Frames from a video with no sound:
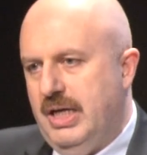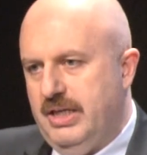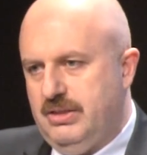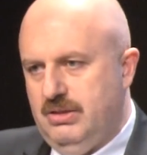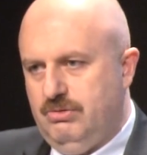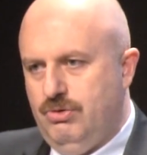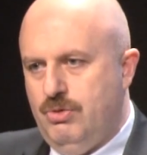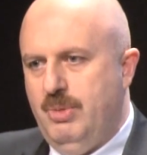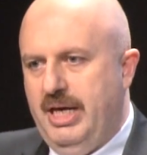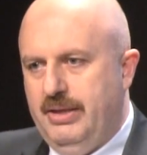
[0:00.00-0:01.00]
elections
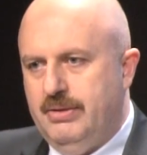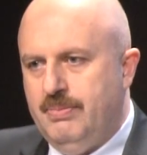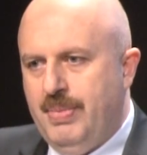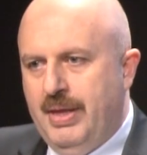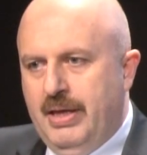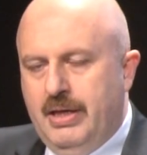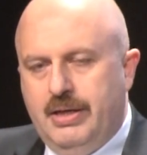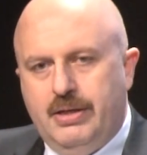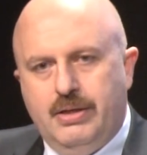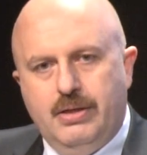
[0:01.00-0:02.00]
were made.
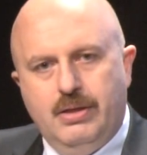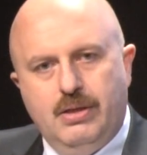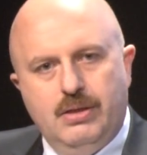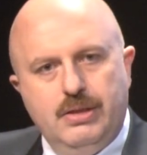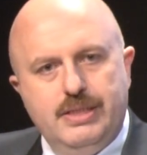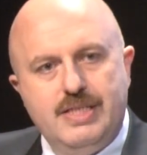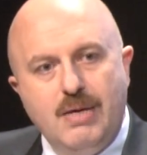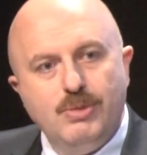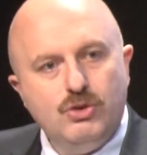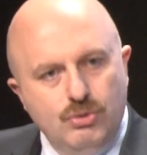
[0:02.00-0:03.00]
The
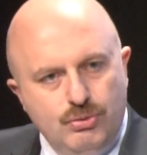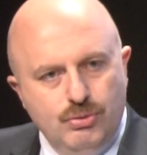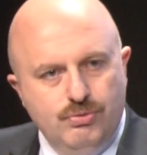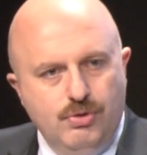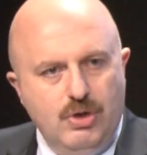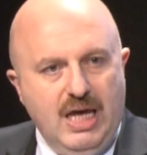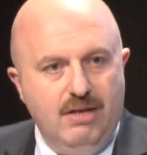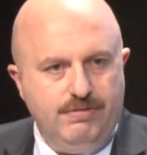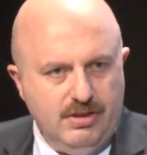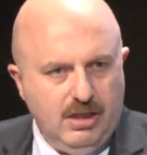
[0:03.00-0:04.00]
same is true for
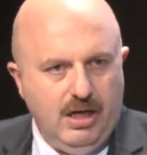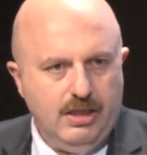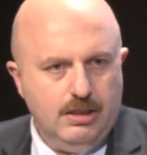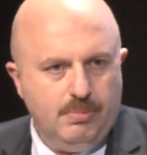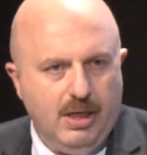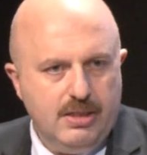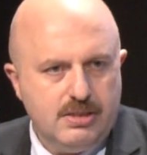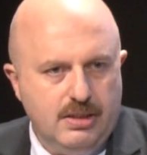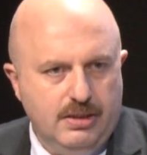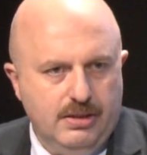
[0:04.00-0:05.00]
Al-Fatah in
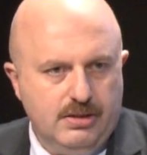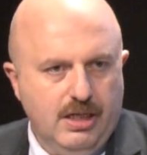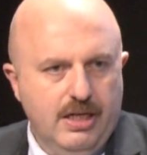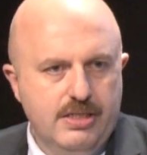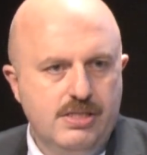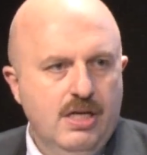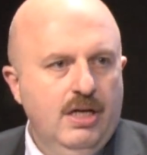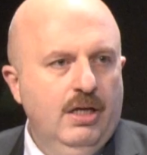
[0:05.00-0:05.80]
Palestinian case.